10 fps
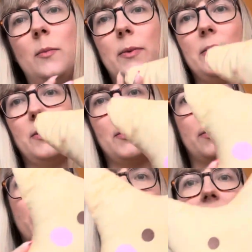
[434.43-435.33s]
But you can
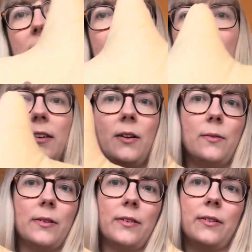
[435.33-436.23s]
appreciate its
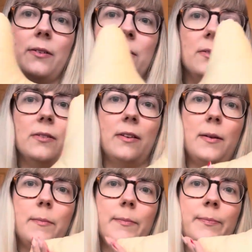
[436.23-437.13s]
cuteness all the
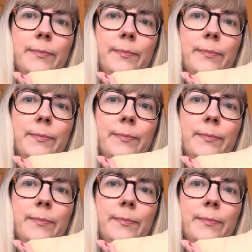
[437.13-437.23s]
same.